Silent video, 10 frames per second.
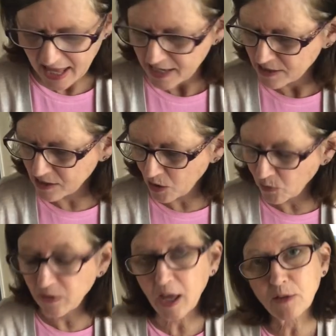So
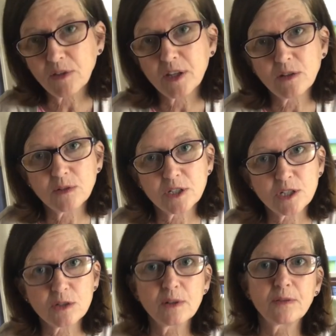the other thing you could
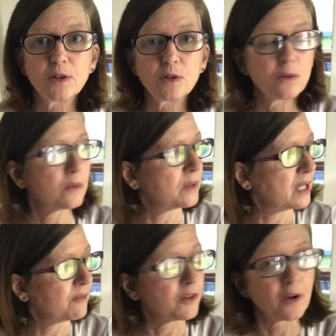do if
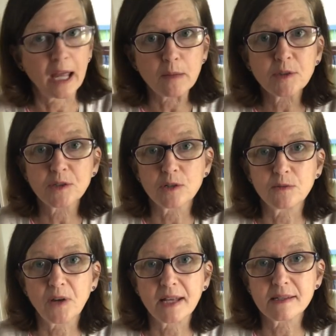you're able to,
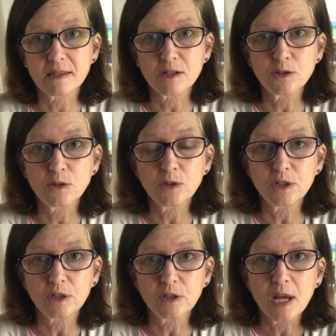friends, is to do
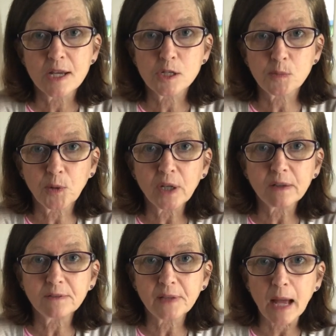your spring
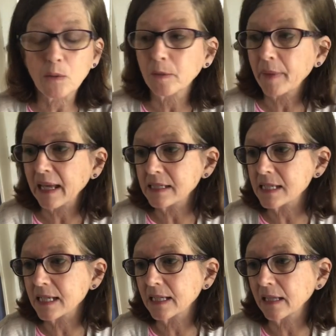flower
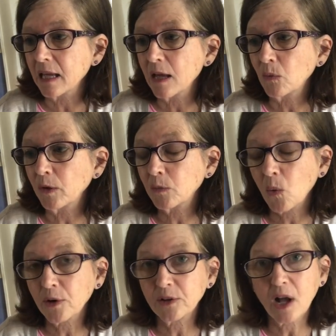painting with
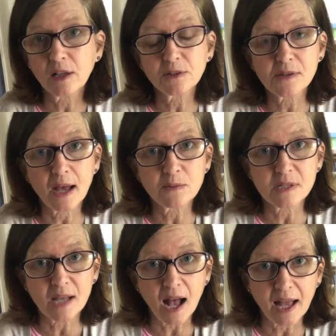watercolors
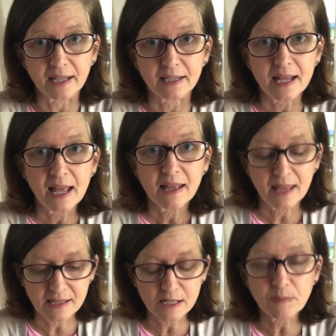outside.
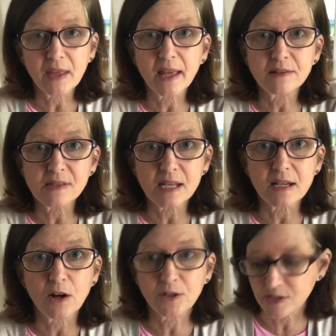That's something else that
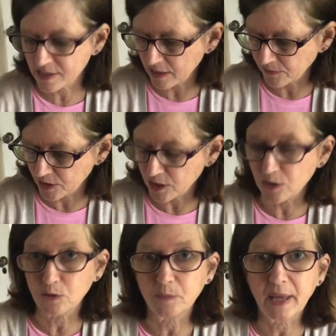artists love to
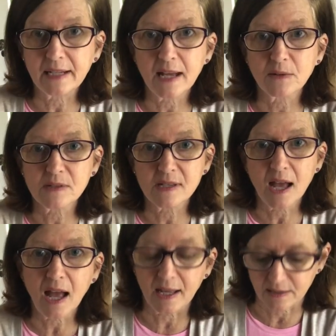do, paint
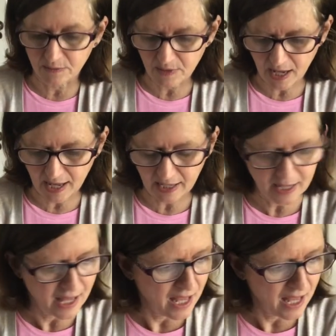outside, okay?